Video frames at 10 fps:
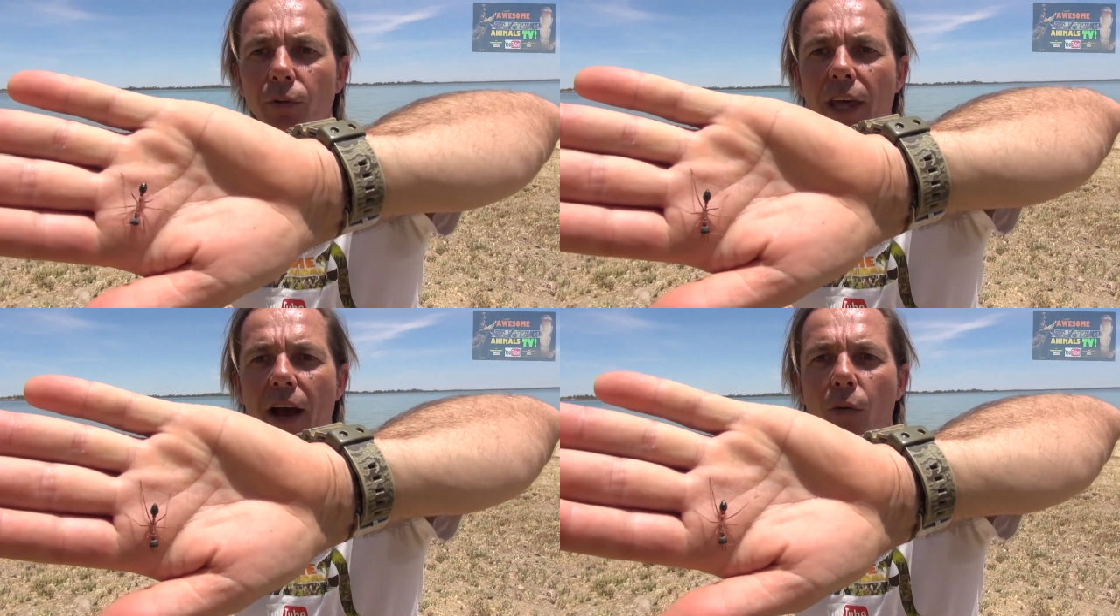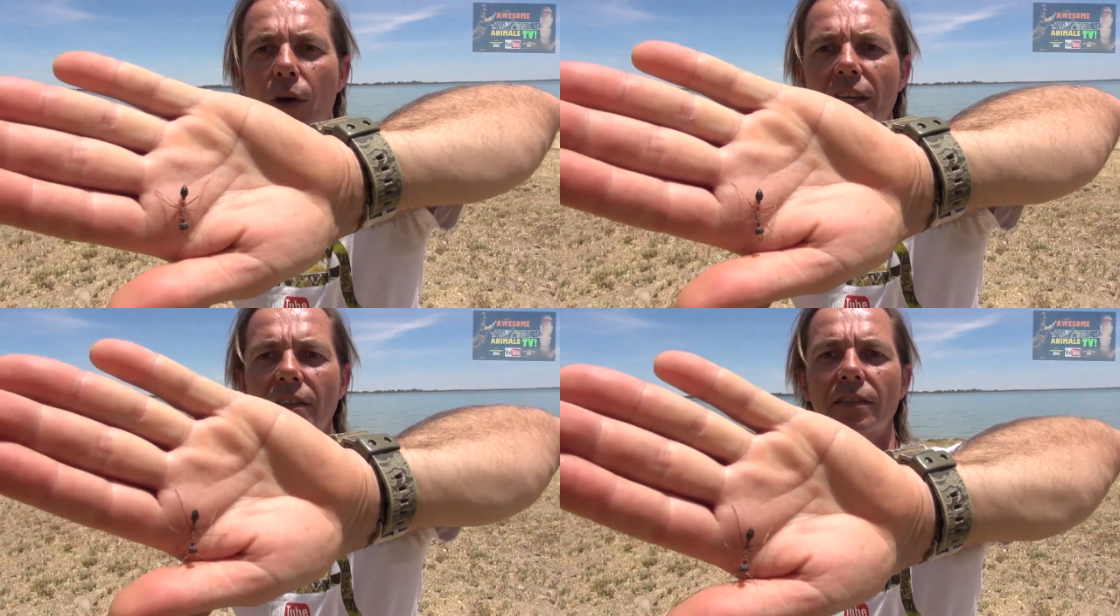without
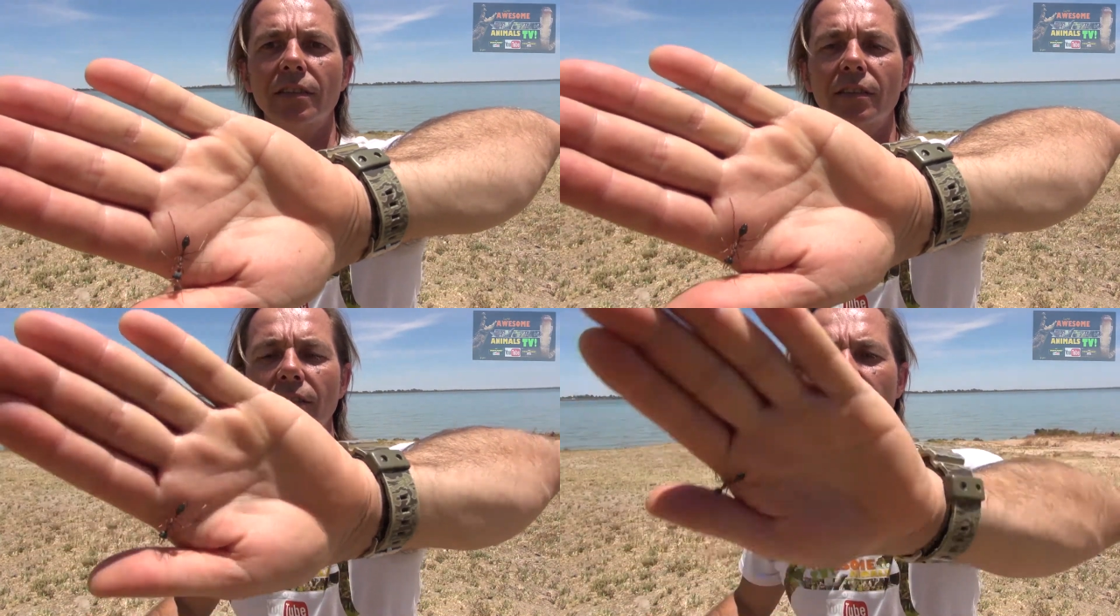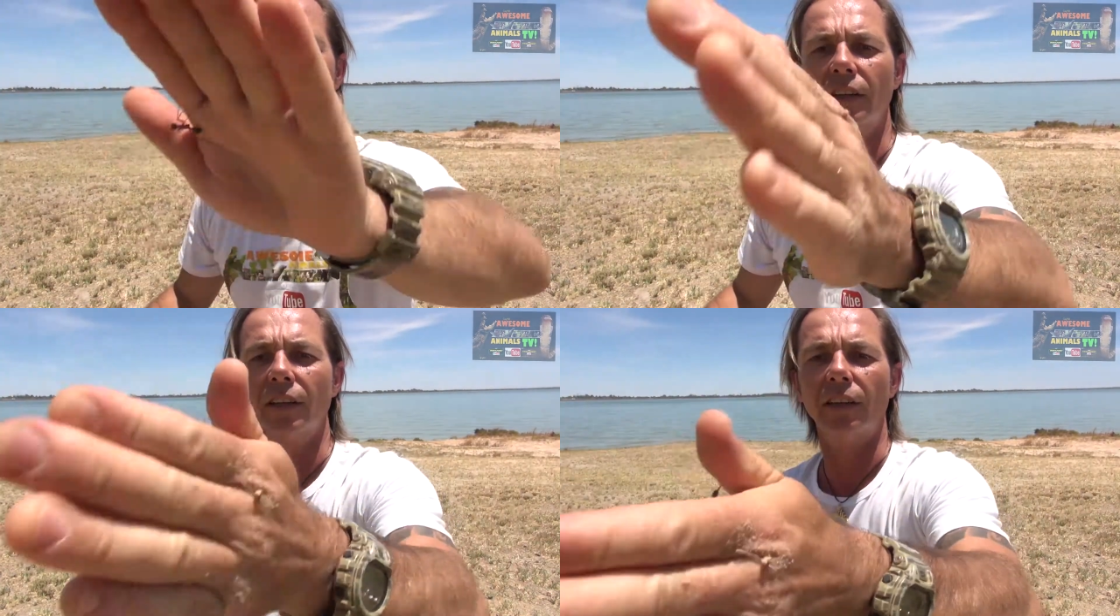wings
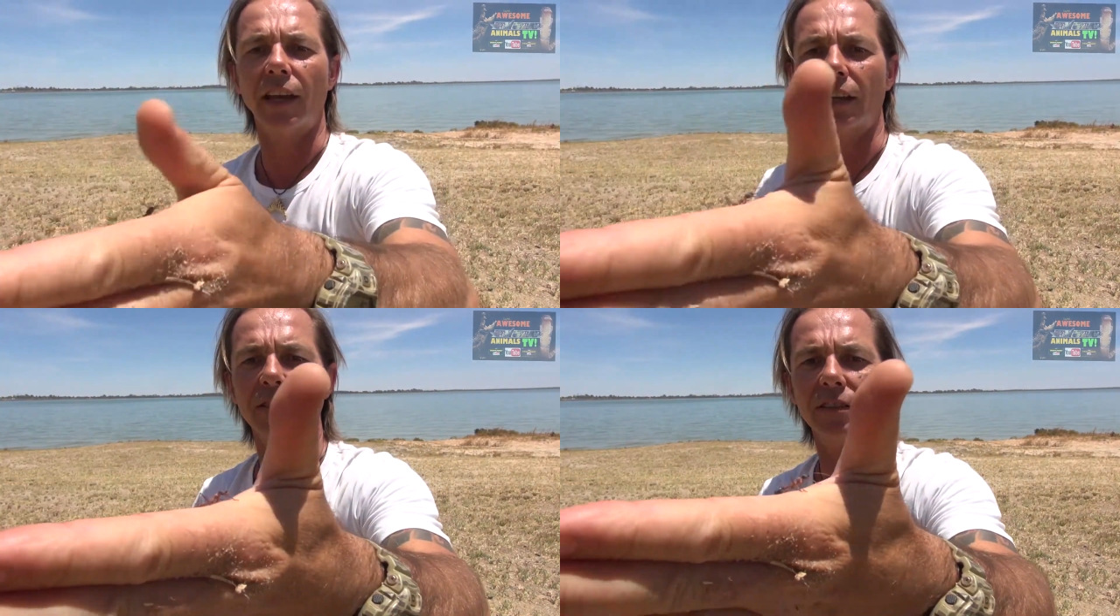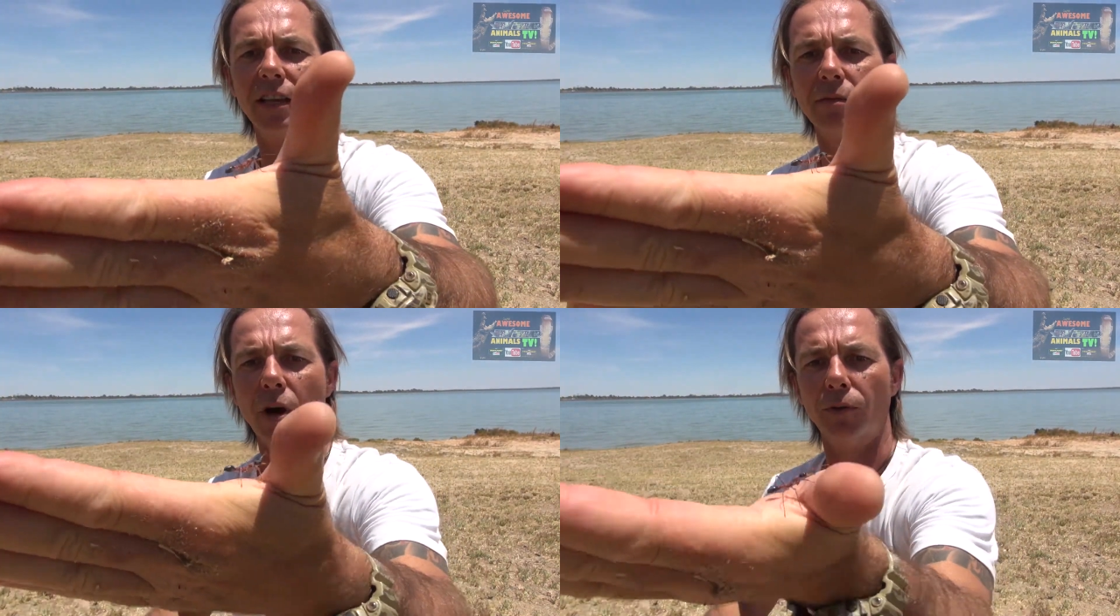that can
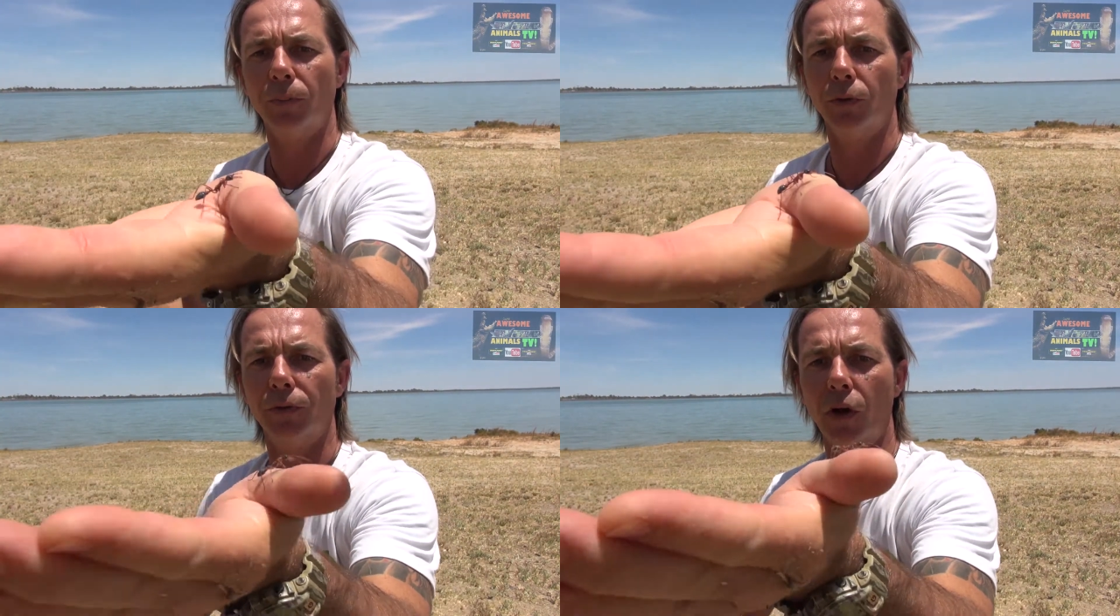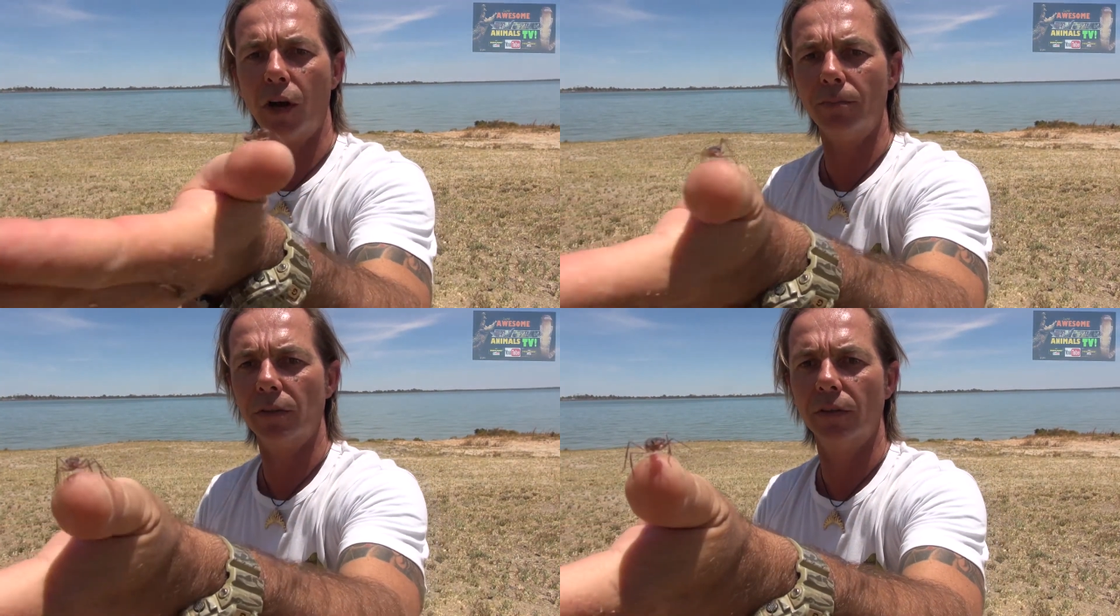sting multiple
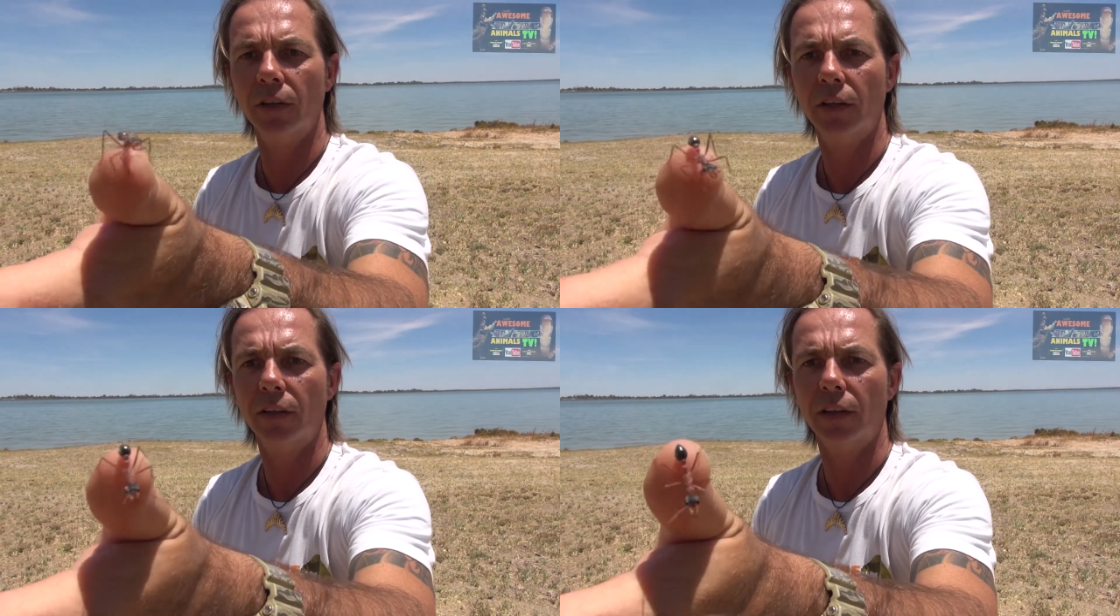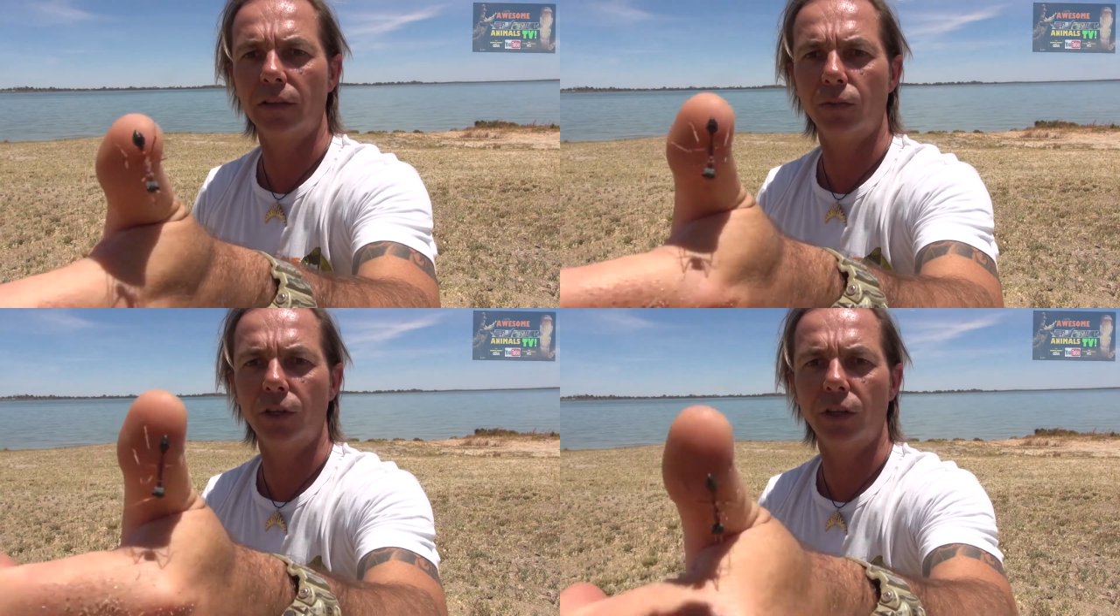times,
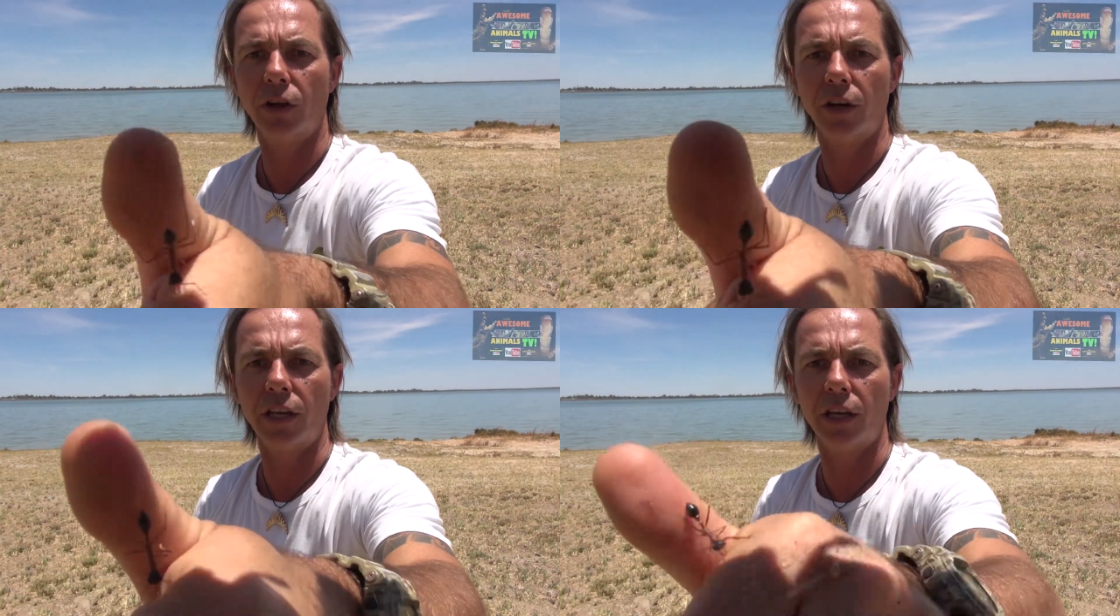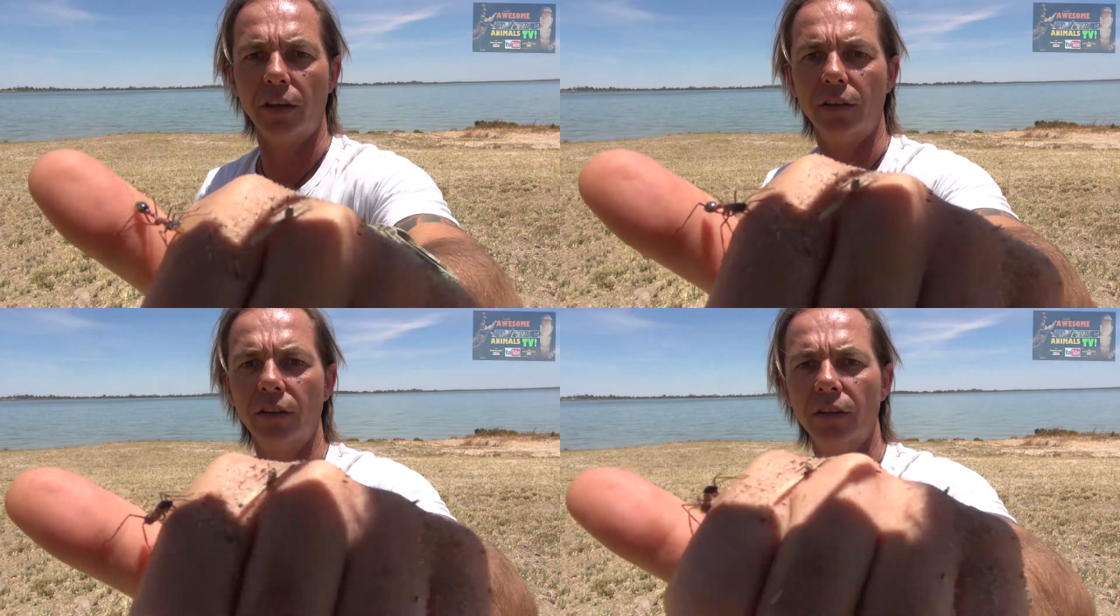that's what you got
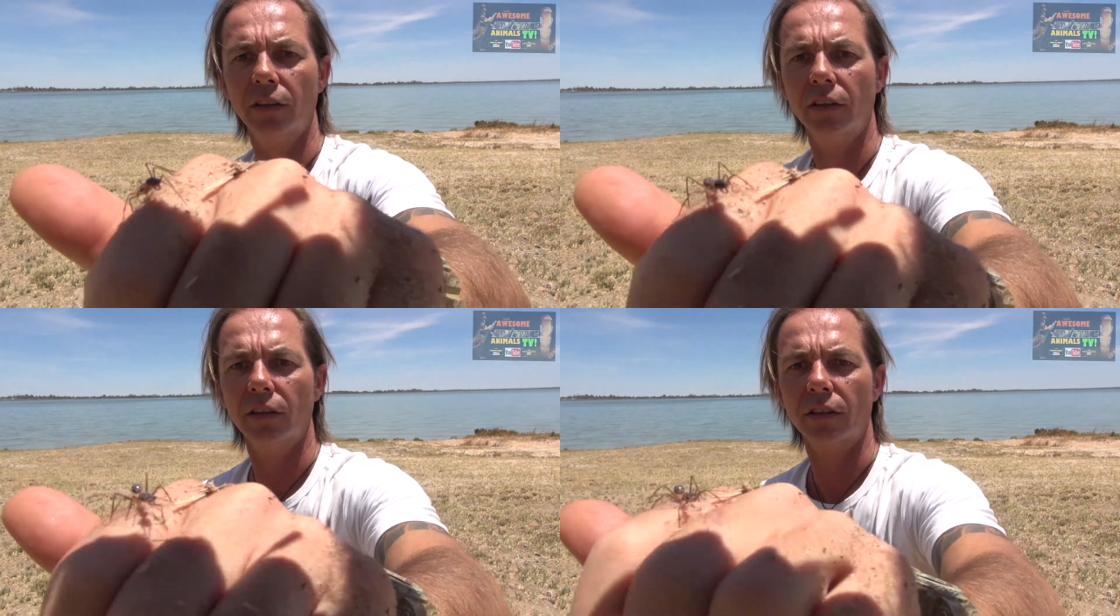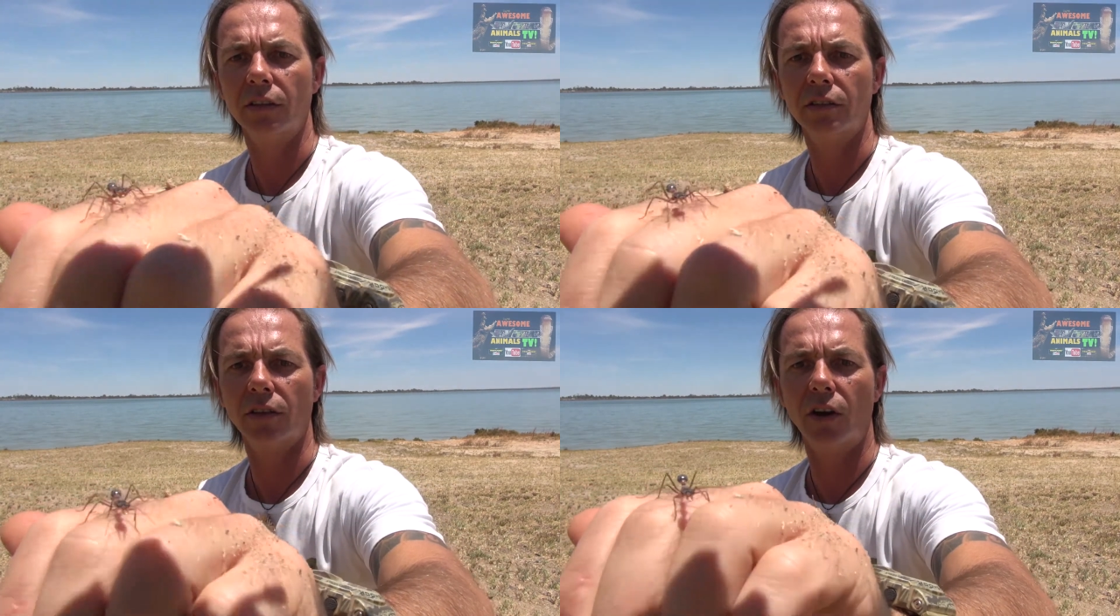here,
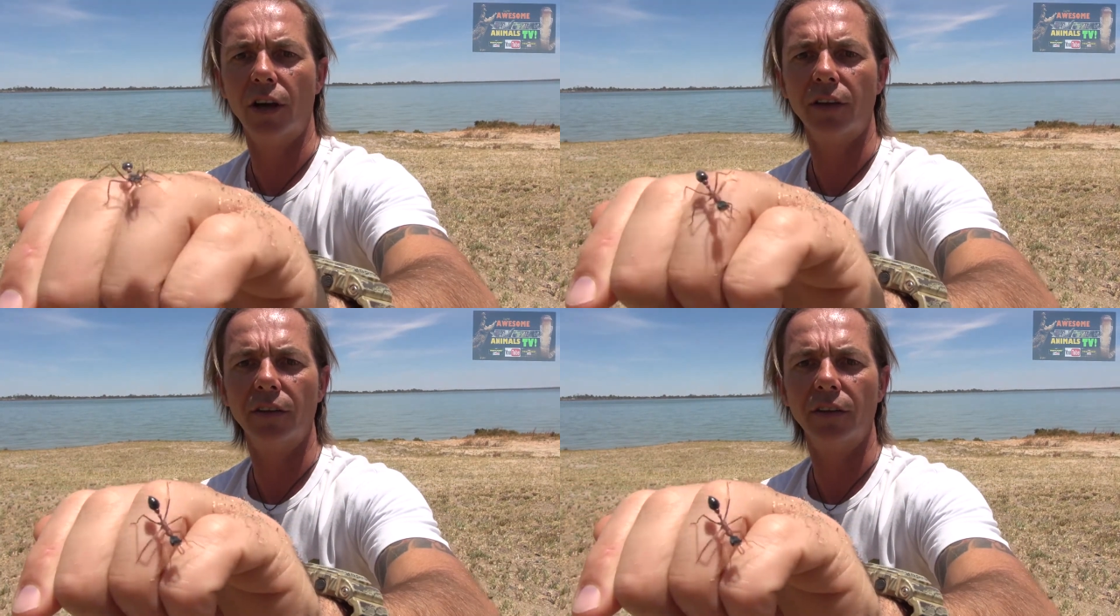this guy.